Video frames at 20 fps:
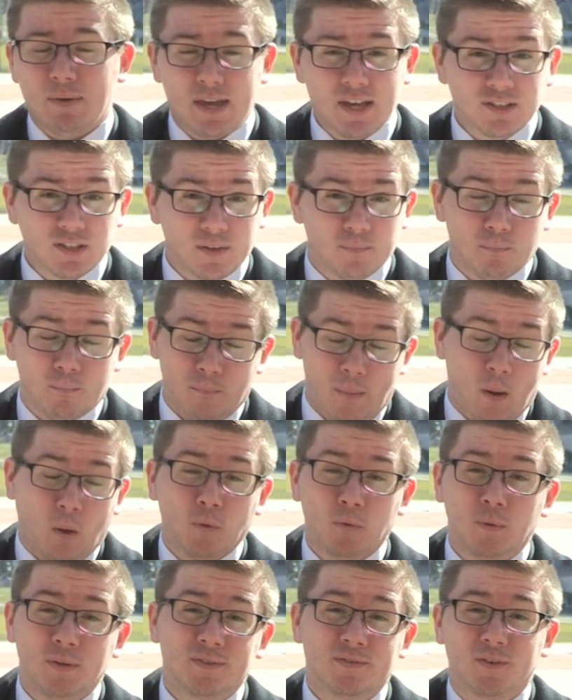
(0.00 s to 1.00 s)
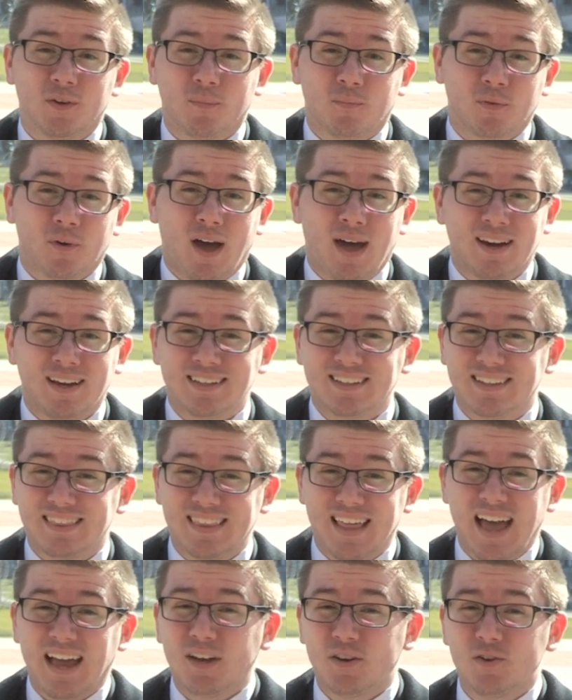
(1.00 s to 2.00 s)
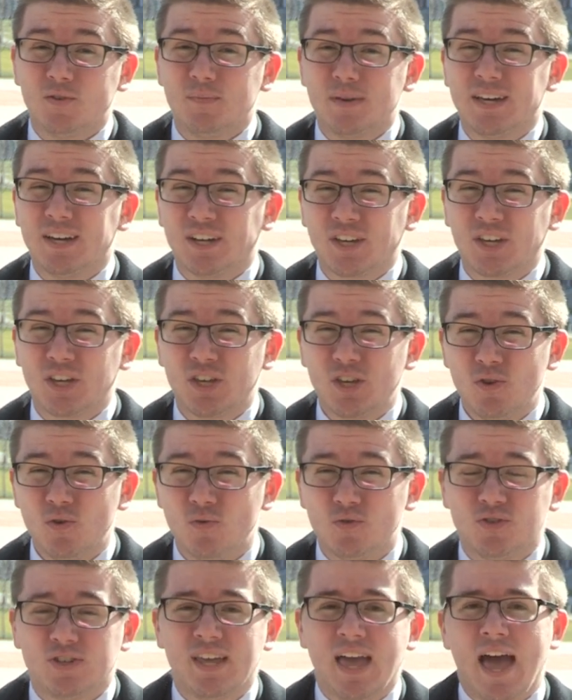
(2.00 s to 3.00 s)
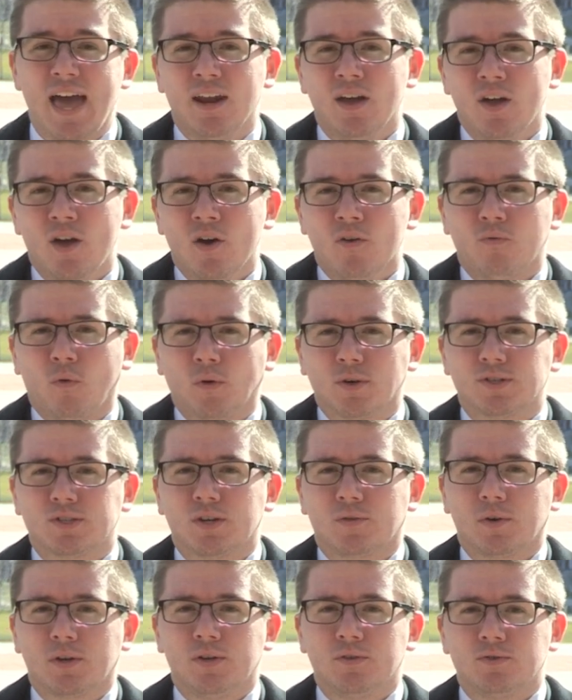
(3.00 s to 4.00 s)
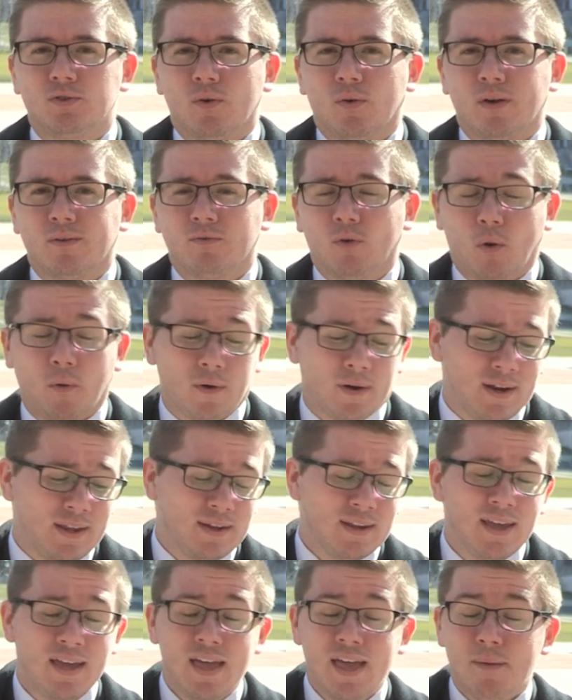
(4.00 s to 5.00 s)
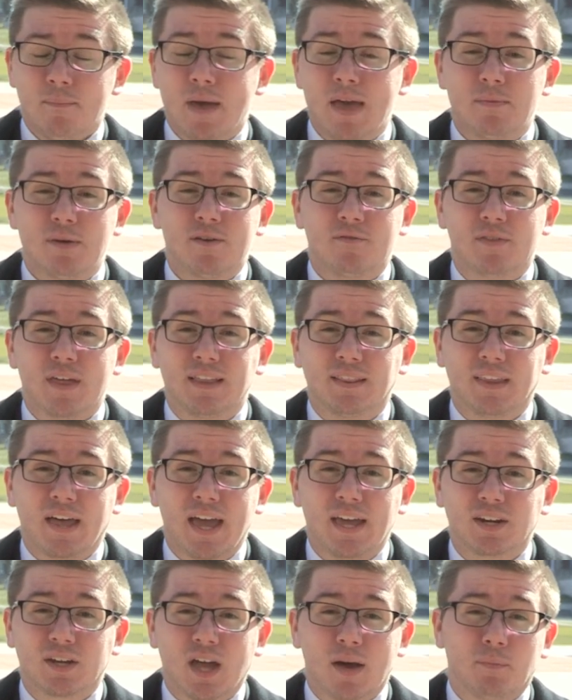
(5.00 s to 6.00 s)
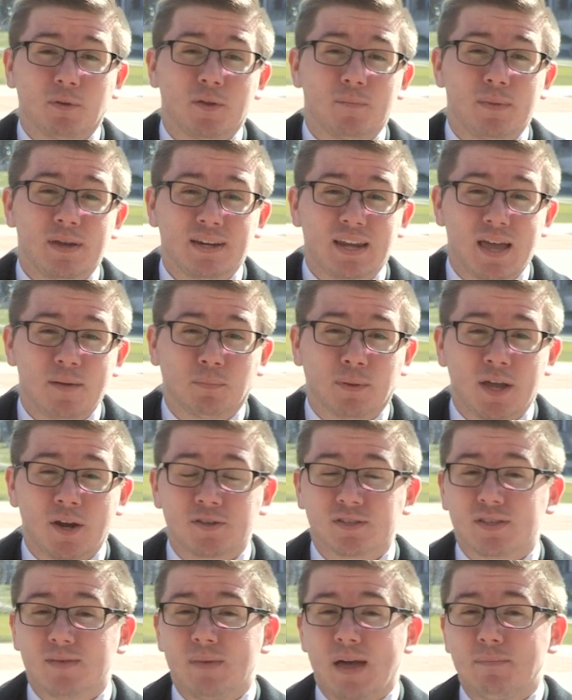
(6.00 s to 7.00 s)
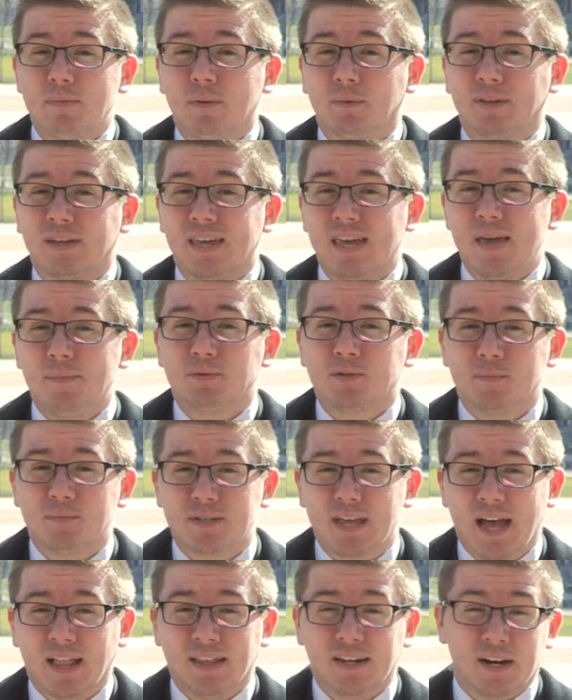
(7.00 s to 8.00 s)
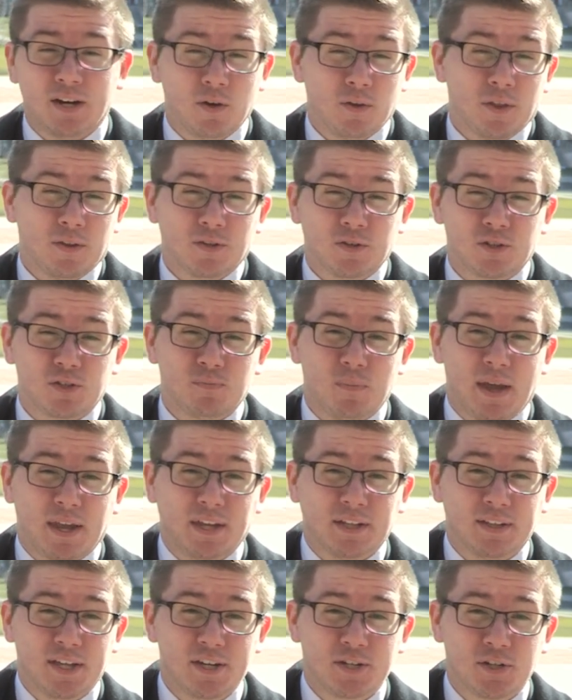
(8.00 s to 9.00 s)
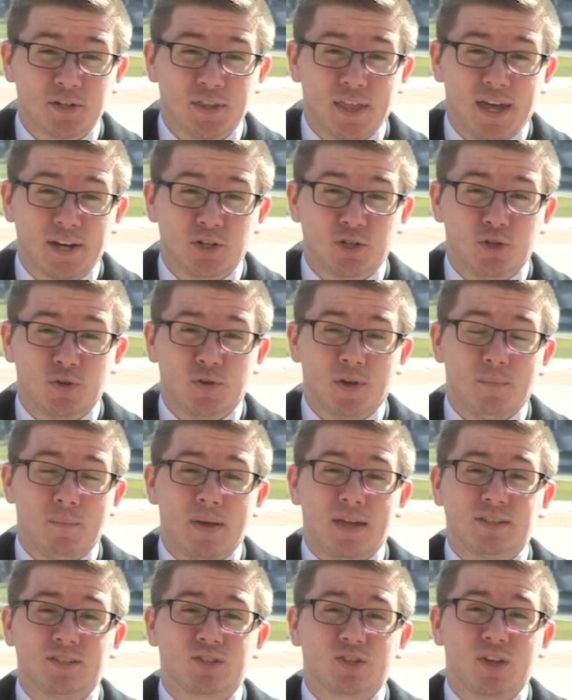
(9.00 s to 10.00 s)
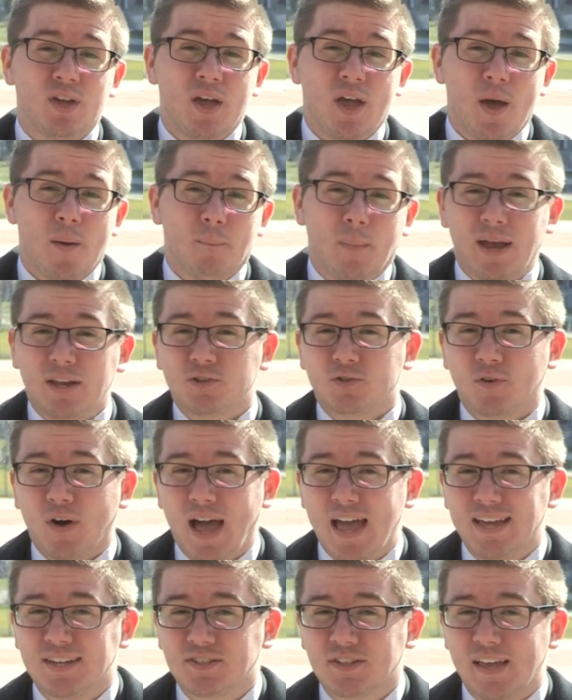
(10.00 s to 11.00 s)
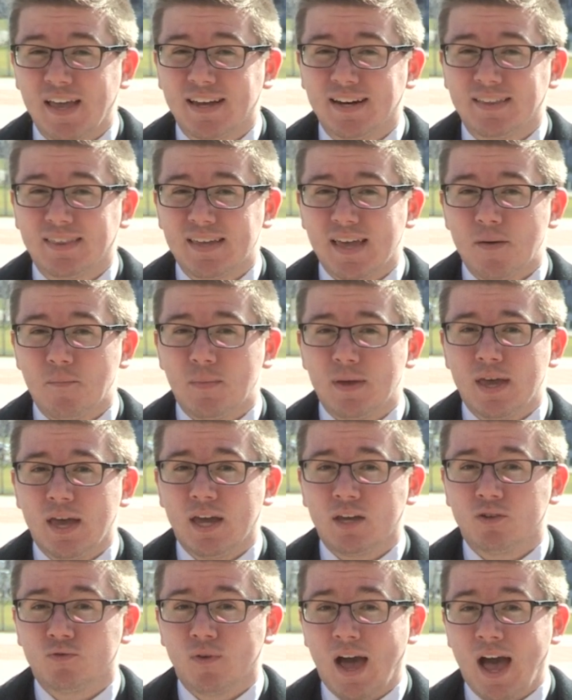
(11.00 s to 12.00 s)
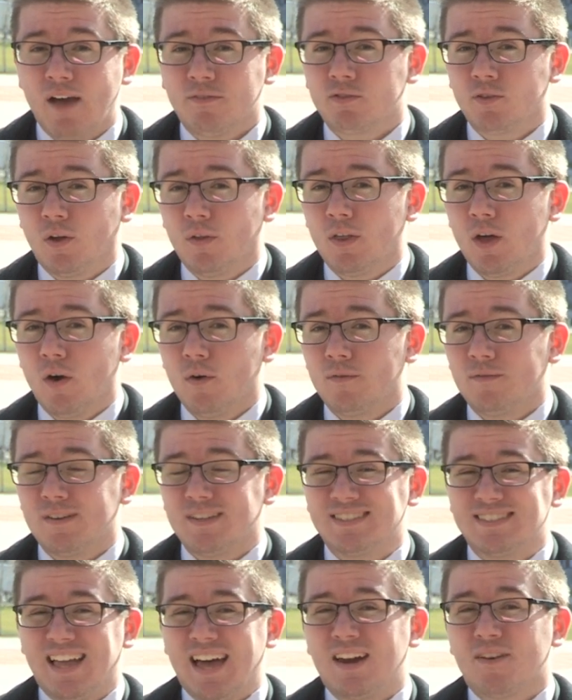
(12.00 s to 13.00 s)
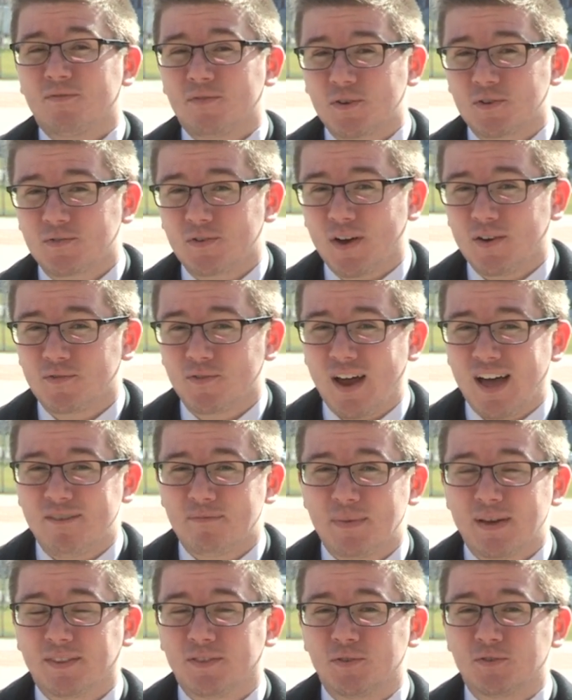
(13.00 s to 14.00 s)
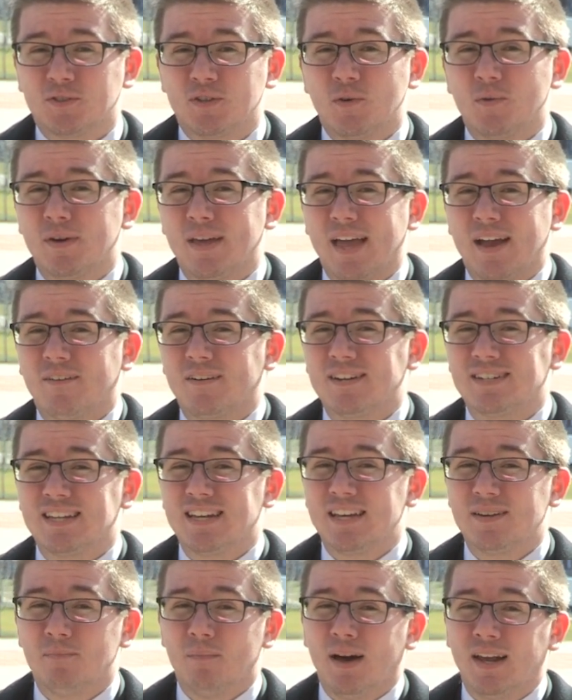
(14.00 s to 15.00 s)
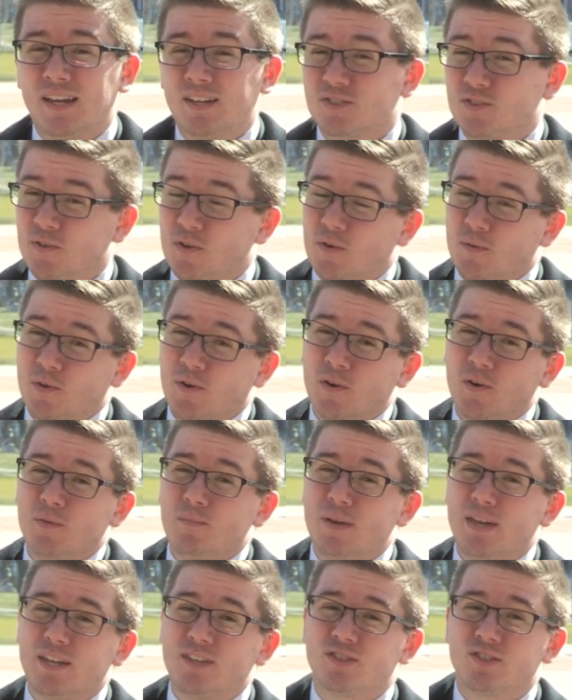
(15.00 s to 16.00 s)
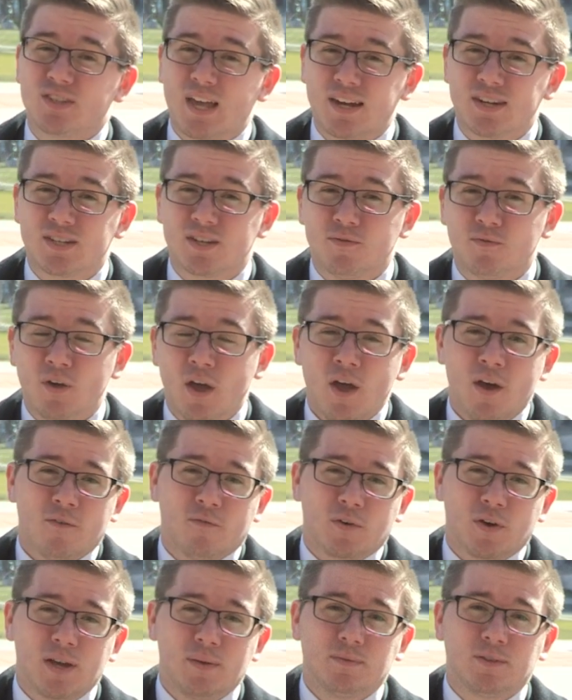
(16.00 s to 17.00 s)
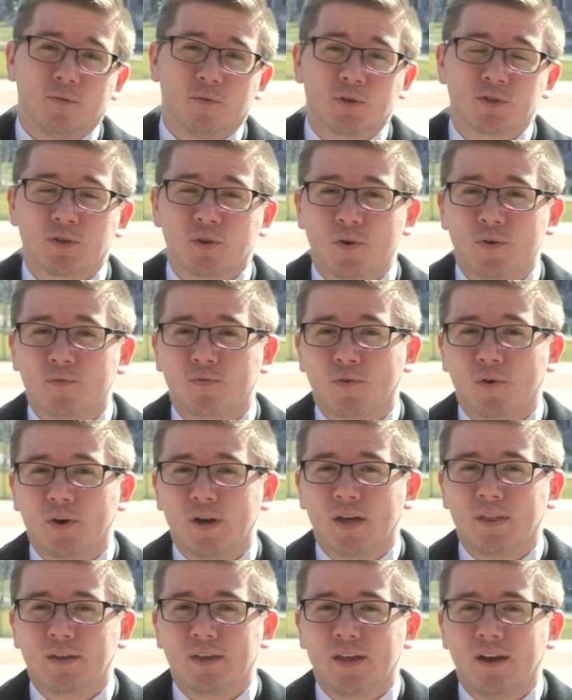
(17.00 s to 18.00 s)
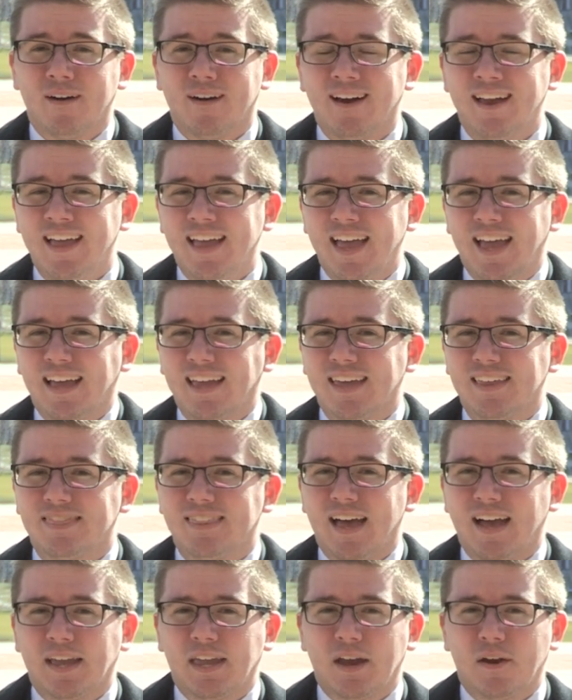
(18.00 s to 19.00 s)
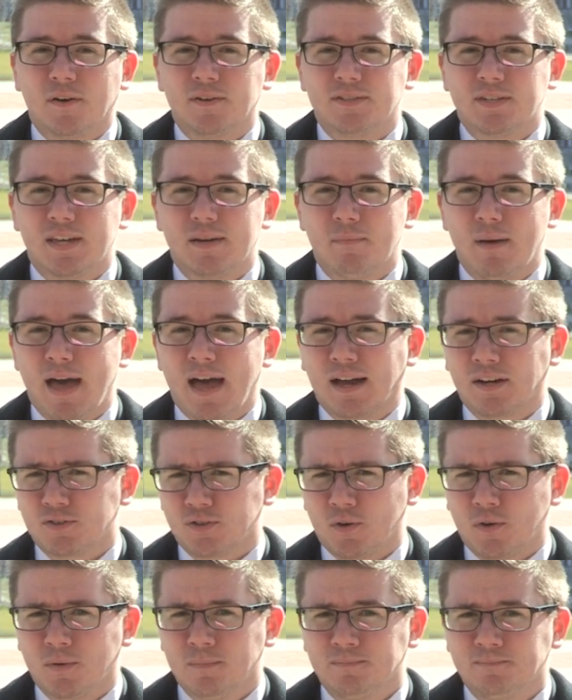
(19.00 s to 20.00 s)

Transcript: He's a Baldwinsville product, and that could be a huge get for Syracuse going forward. And then maybe if they land a couple of big name players, they might be able to keep some talent. I know that there's speculation that Judah Mintz might try his hand at the NBA draft, although if he's not a first-round draft pick, there's no guaranteed money. So there could be incentive for him to return for another year and get that guaranteed bag. Cyril?